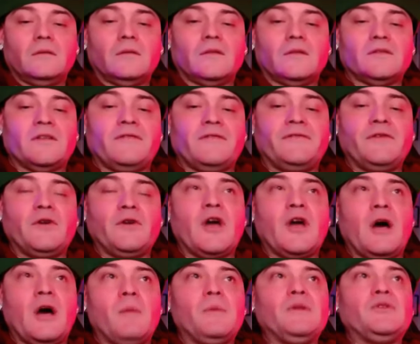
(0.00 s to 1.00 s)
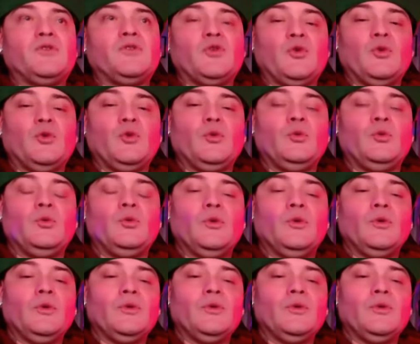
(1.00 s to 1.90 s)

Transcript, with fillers: Because if you come in to